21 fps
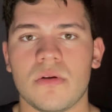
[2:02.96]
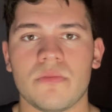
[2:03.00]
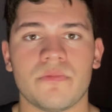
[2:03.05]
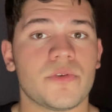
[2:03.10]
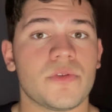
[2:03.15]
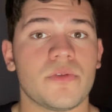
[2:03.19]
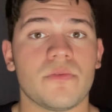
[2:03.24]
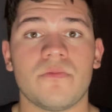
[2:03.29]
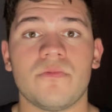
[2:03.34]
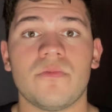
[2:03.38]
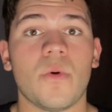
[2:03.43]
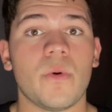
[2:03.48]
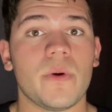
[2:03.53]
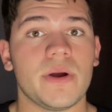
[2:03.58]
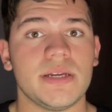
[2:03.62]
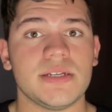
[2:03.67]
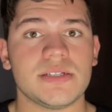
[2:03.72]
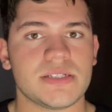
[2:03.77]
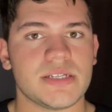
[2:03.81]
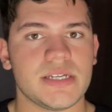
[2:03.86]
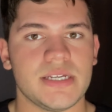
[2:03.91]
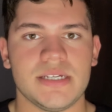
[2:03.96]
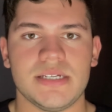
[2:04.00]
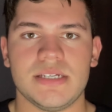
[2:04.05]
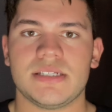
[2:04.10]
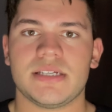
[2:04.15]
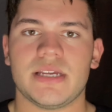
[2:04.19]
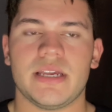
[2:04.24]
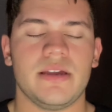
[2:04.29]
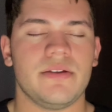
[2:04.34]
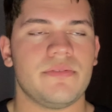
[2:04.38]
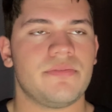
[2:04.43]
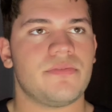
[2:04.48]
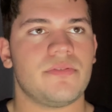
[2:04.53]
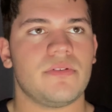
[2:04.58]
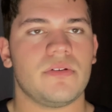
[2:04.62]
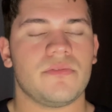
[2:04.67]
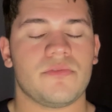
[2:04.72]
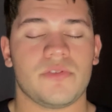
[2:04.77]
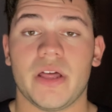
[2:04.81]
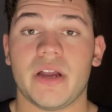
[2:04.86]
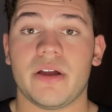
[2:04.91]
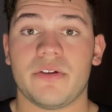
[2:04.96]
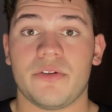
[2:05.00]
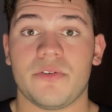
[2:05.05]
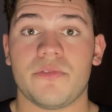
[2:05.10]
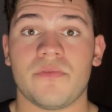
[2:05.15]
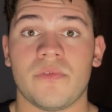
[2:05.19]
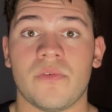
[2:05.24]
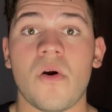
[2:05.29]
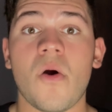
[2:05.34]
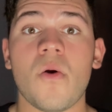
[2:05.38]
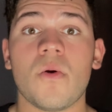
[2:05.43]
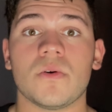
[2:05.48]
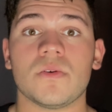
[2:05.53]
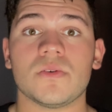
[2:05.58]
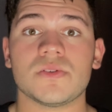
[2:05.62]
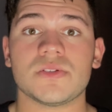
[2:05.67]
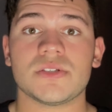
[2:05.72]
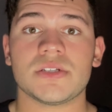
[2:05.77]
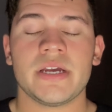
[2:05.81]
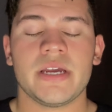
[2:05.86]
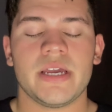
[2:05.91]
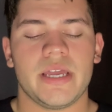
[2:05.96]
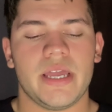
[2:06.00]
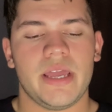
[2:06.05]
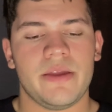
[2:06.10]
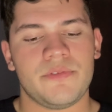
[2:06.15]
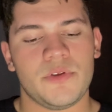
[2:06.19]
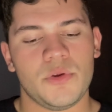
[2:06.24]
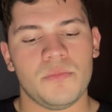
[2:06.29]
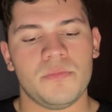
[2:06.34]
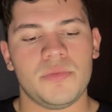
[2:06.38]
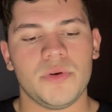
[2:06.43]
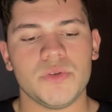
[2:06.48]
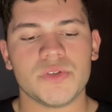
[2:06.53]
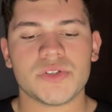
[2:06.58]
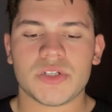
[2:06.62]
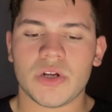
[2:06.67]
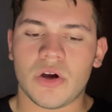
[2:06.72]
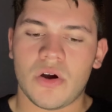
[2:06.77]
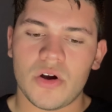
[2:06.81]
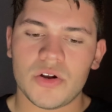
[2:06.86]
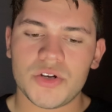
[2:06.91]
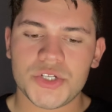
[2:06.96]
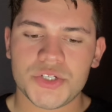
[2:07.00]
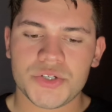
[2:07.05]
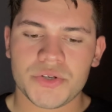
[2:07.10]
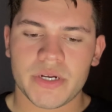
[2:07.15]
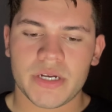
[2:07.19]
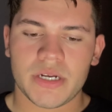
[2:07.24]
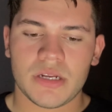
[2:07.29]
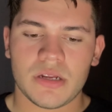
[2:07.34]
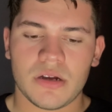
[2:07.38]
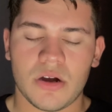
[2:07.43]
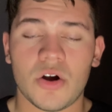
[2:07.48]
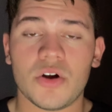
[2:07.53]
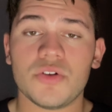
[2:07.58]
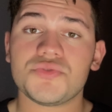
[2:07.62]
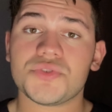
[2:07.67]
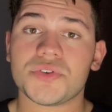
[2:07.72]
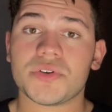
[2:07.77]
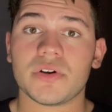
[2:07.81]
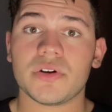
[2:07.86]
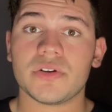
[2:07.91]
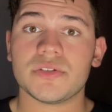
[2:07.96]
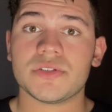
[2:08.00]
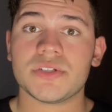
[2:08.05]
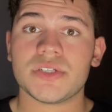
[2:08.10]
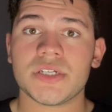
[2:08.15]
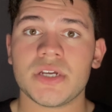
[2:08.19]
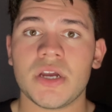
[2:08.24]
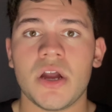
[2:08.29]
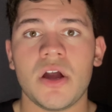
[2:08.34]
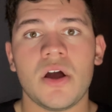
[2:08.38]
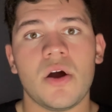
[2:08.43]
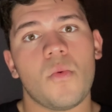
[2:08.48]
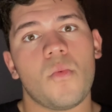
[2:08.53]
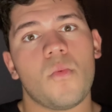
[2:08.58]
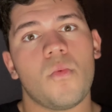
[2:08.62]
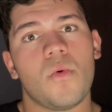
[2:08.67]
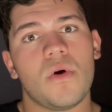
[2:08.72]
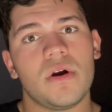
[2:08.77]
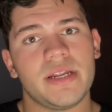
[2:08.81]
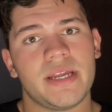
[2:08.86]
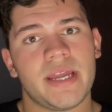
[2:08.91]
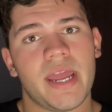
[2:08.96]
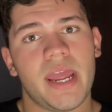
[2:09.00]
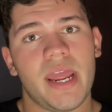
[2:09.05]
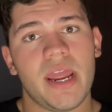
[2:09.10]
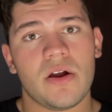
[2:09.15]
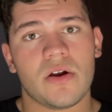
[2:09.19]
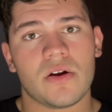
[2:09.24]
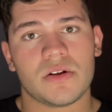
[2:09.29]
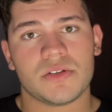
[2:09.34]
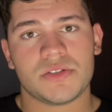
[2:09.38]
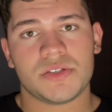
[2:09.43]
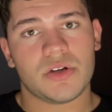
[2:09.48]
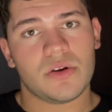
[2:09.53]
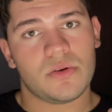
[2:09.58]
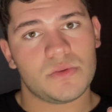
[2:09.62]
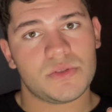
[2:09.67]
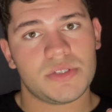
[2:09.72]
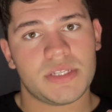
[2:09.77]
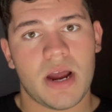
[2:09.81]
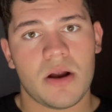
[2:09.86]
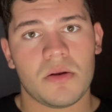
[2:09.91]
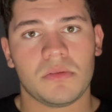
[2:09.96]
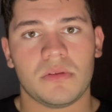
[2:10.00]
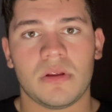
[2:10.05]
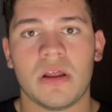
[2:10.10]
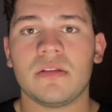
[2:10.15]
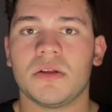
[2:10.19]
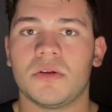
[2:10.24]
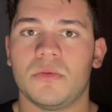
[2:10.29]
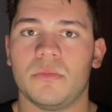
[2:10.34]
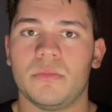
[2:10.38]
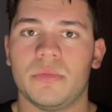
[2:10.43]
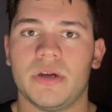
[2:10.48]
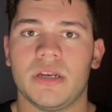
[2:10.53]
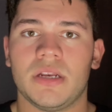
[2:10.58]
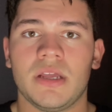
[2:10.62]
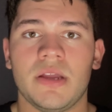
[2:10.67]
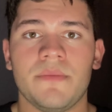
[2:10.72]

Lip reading: for the voice is for like your vocals, if you boost 100 hertz, 1K hertz goes down a little bit.